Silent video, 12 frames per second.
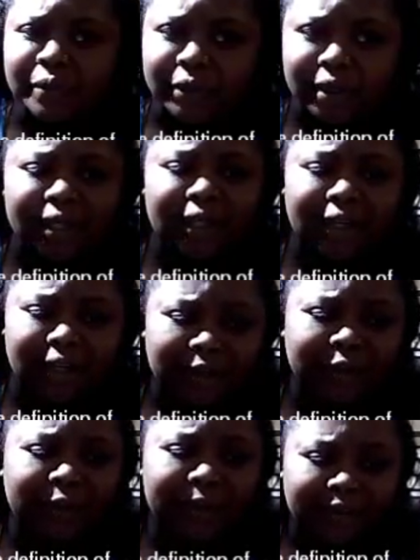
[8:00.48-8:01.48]
what a
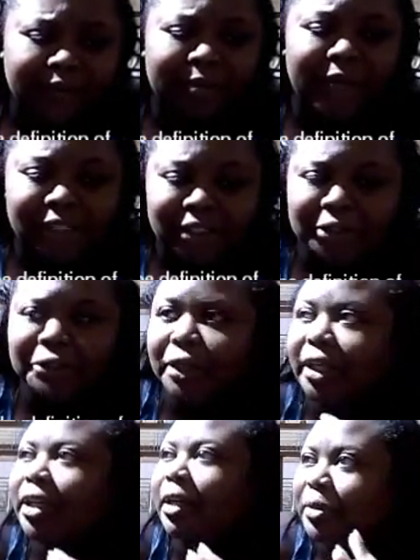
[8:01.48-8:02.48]
little bit of my
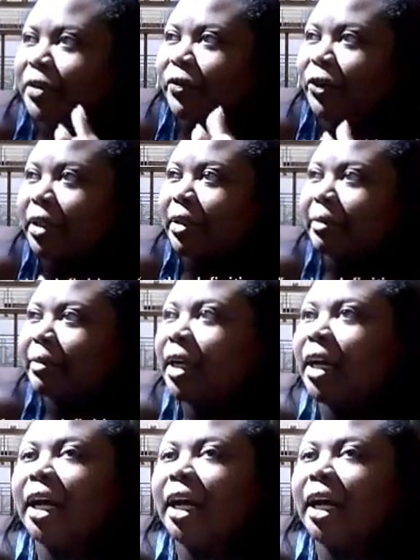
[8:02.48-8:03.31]
Shalora comes from.